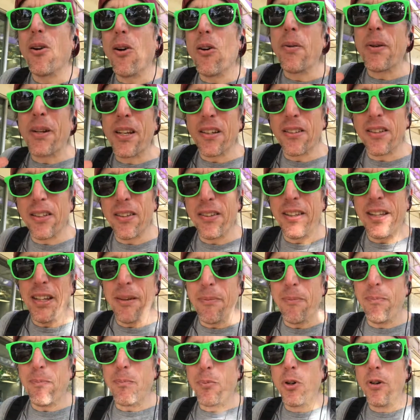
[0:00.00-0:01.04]
only because of the
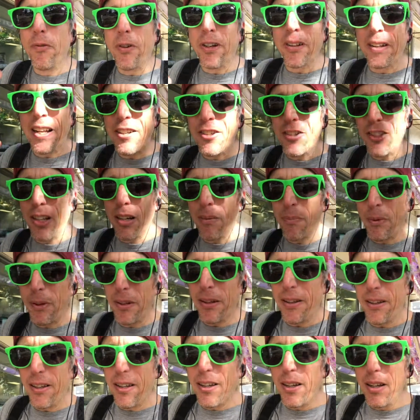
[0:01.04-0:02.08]
proving relationship
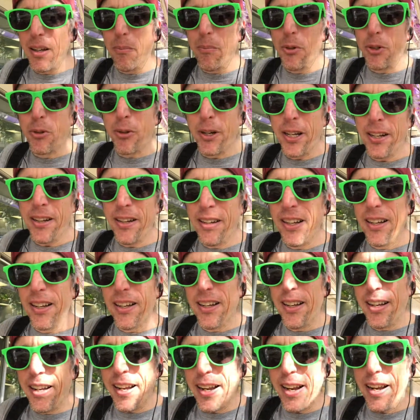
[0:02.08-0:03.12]
between,
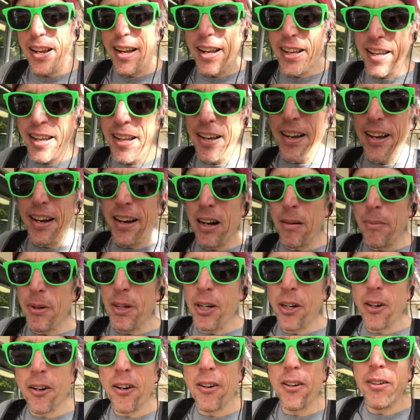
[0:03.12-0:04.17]
again, Arum and
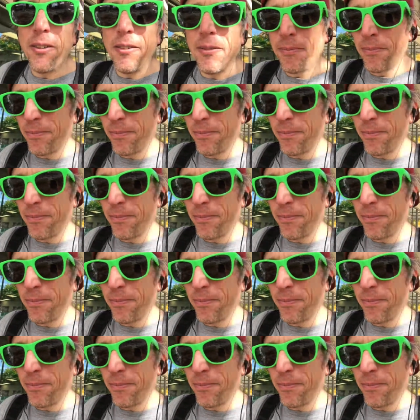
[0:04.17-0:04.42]
Hearn.